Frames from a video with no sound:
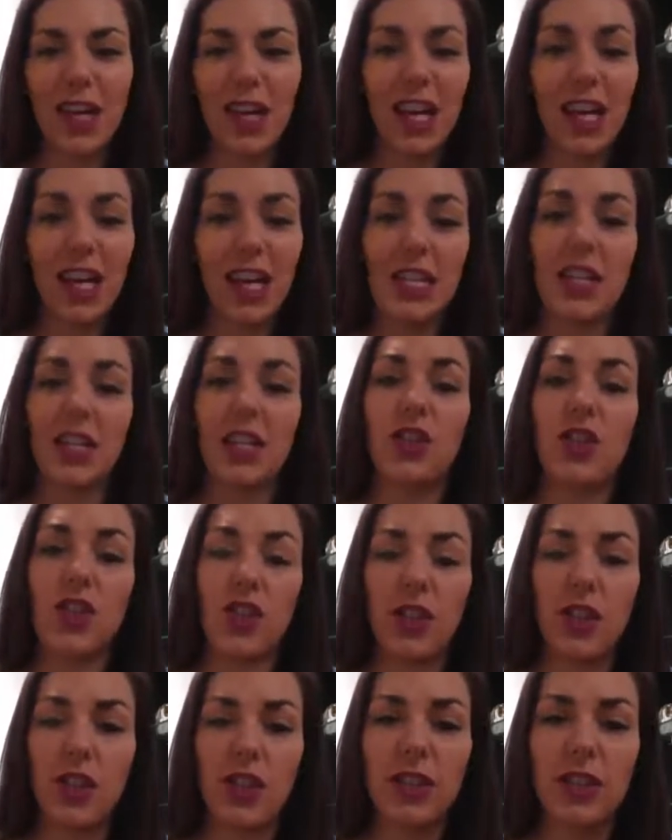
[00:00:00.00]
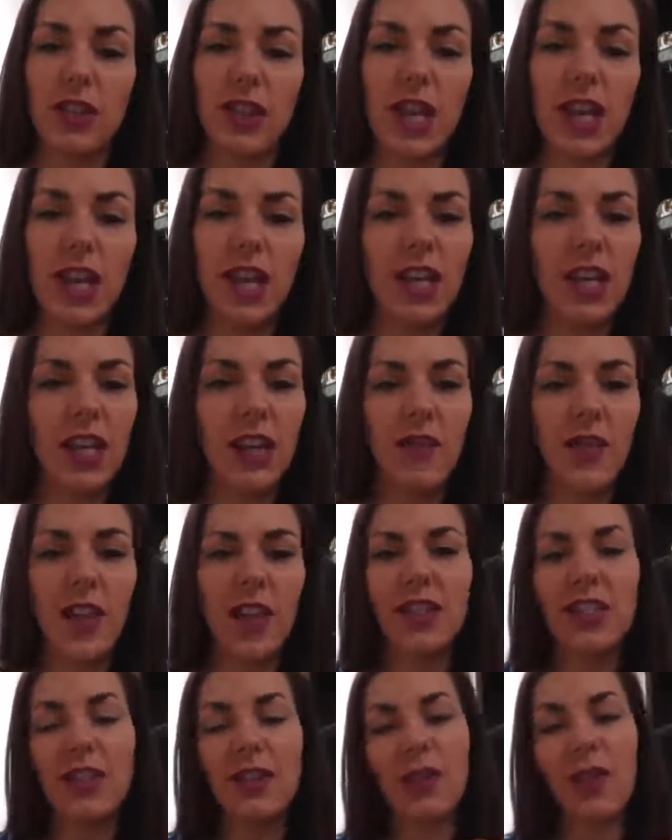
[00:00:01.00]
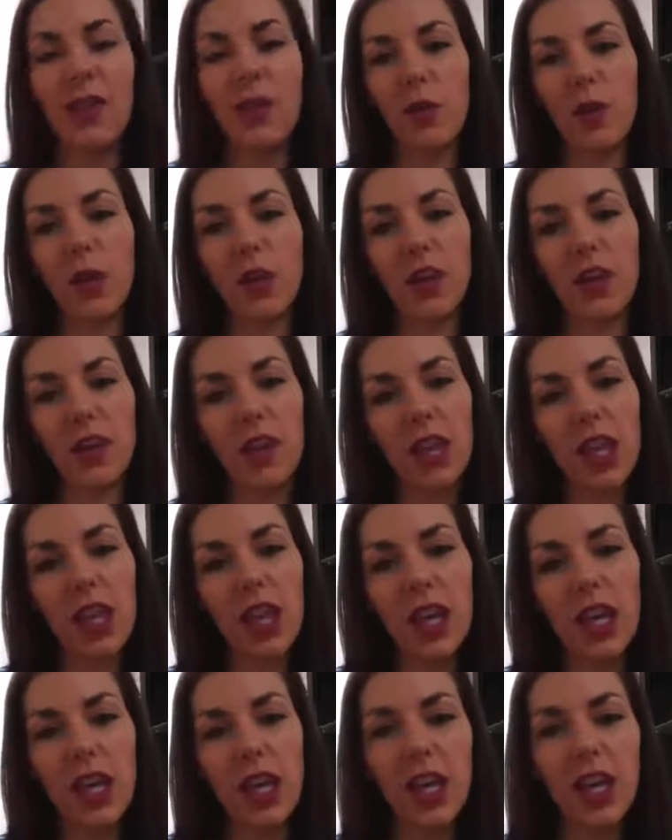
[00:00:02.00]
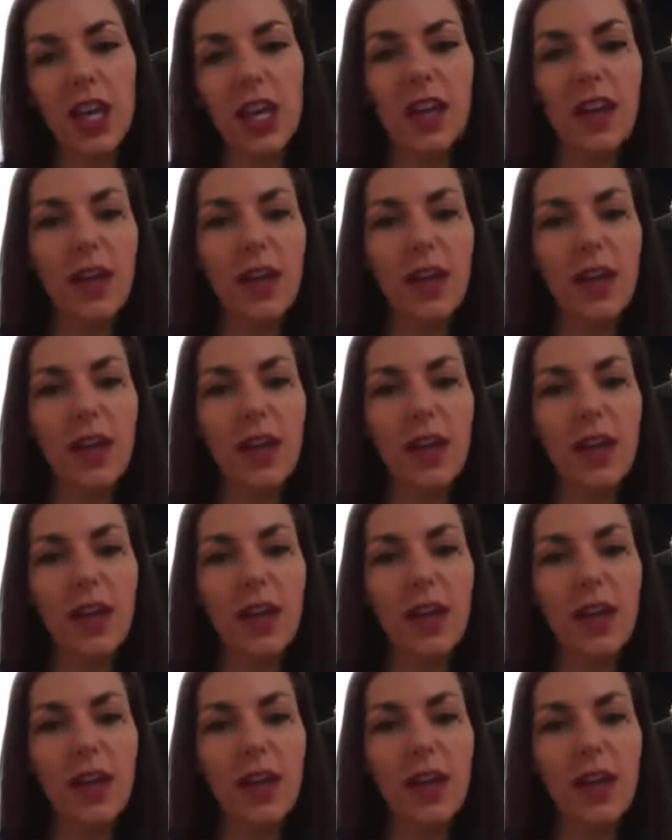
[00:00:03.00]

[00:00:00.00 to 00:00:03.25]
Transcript: addiction looks like and if that's even a real thing.